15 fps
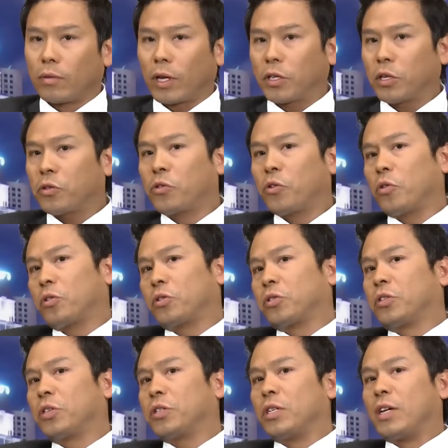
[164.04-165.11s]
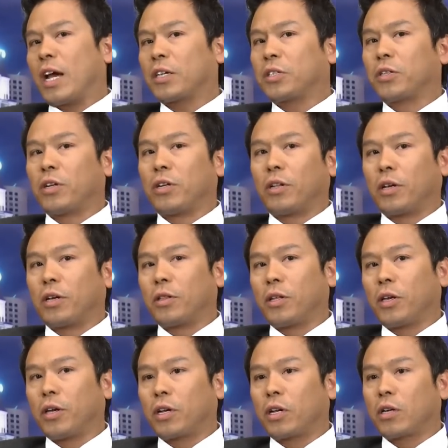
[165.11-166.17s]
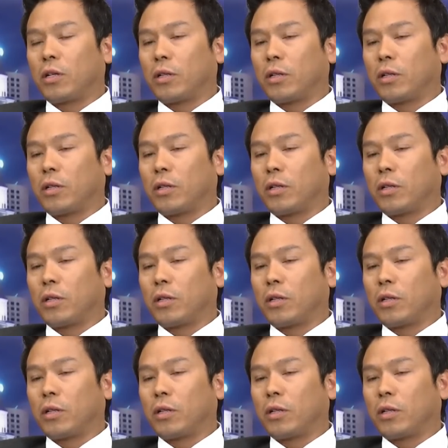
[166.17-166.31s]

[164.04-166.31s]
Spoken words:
just thought it's just an accident, and they